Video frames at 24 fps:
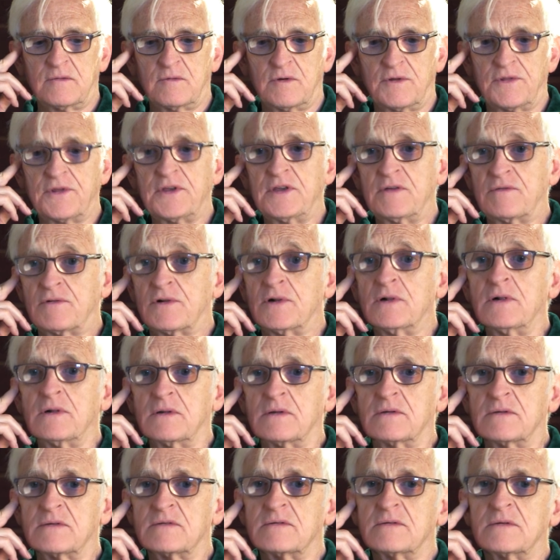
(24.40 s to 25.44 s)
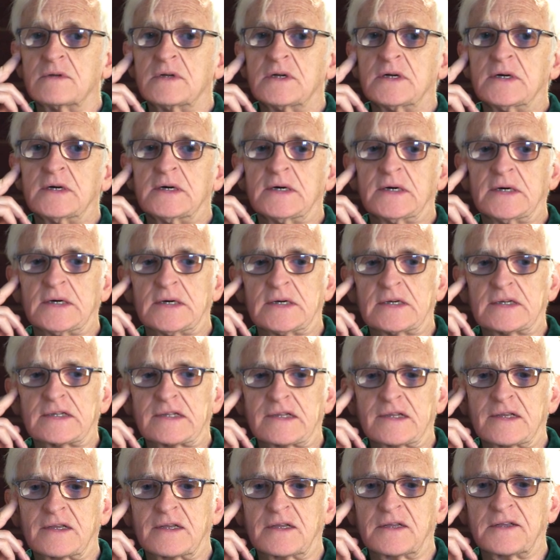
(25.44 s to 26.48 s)
with evil, uh,
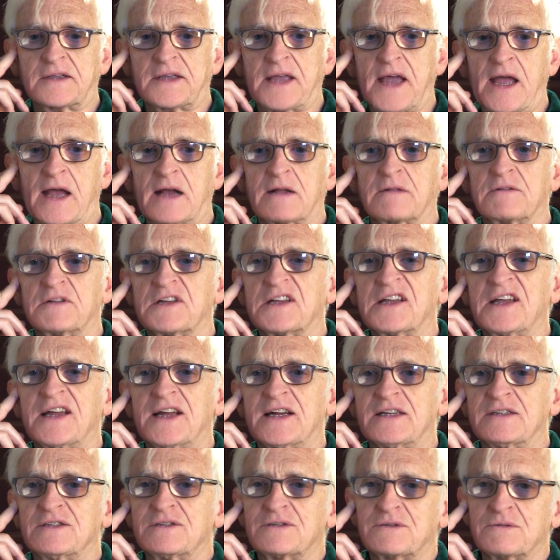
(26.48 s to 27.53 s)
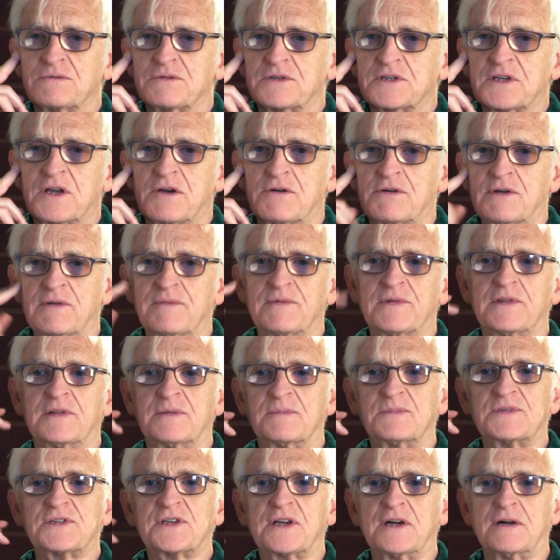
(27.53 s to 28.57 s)
cackling hens who scare even
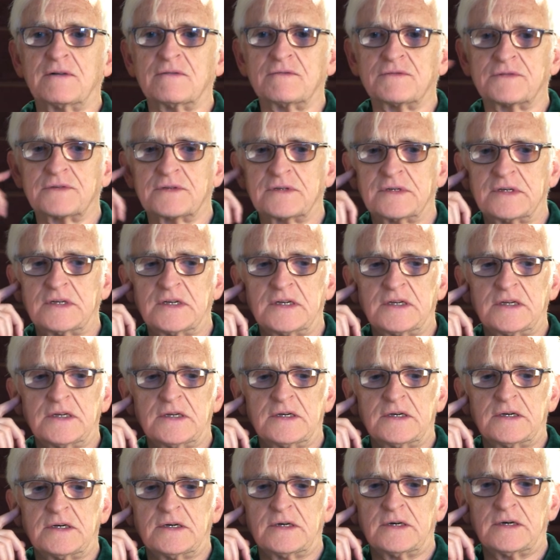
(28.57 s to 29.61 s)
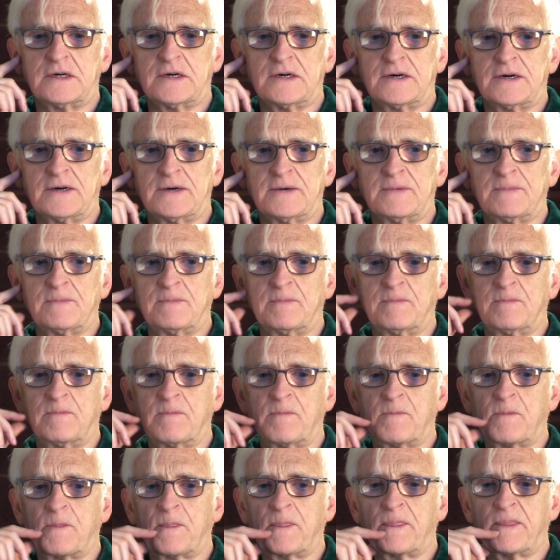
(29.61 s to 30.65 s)
themselves, um,
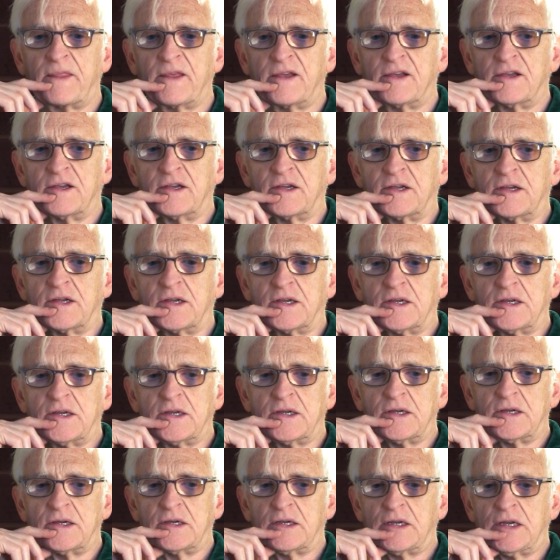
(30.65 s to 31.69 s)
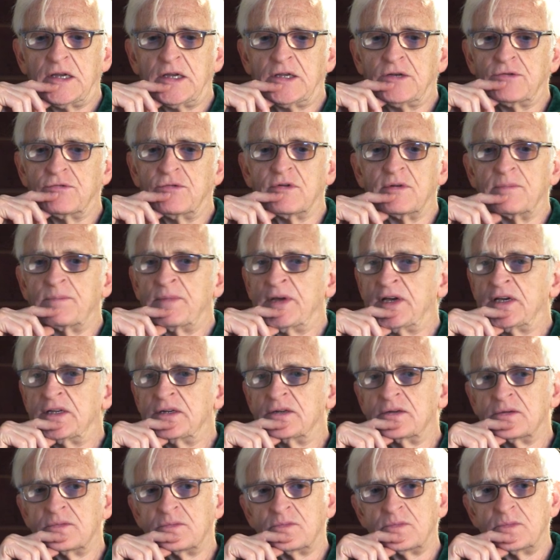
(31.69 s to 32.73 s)
ignorant
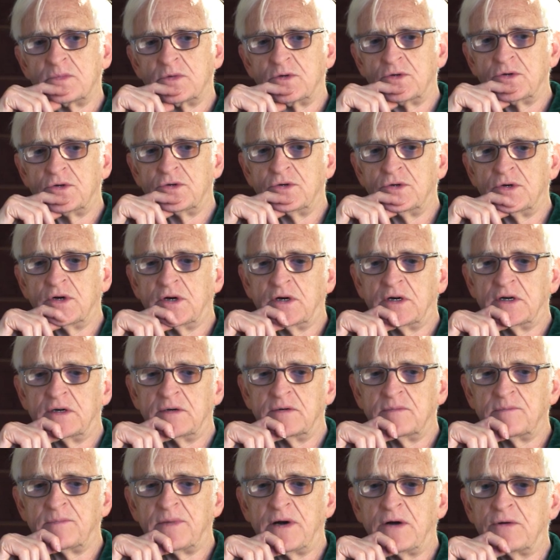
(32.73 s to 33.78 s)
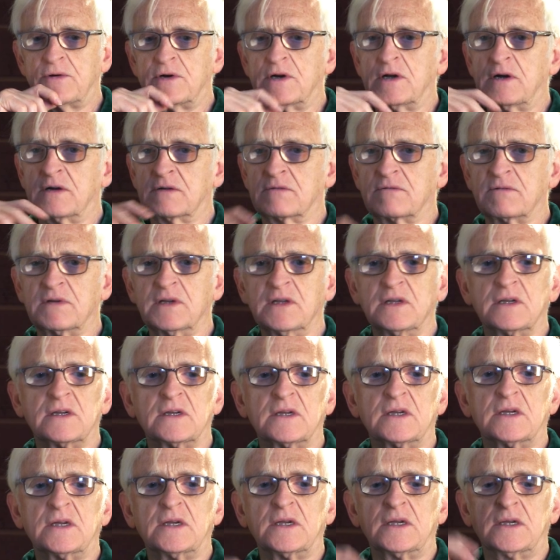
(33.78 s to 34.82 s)
men who are power hungry,
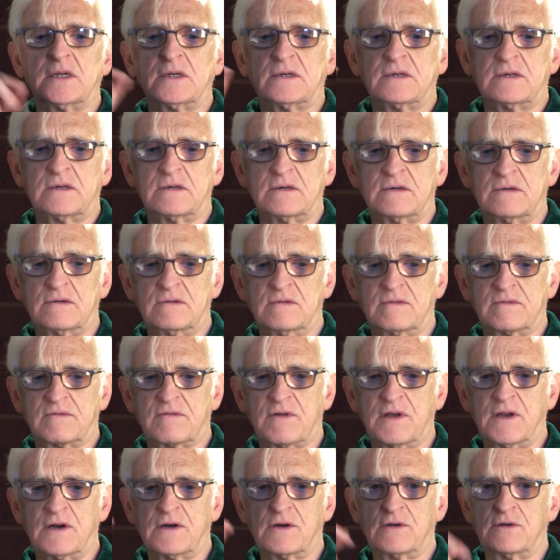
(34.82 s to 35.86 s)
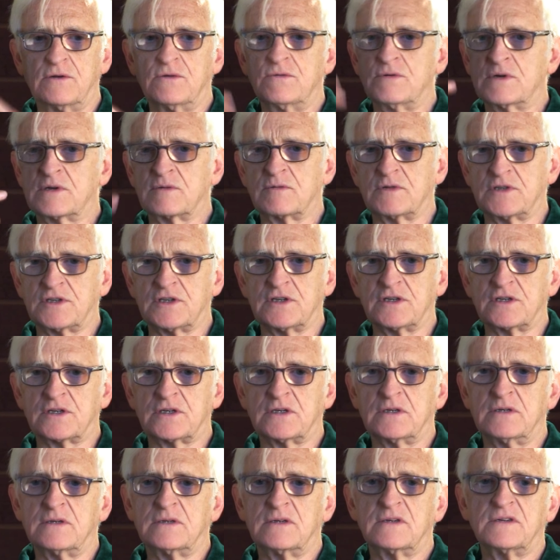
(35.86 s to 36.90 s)
who've created a new
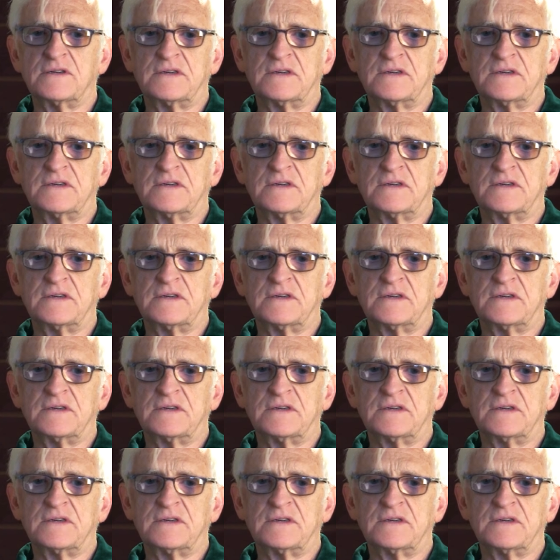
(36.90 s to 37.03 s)
Inquisition,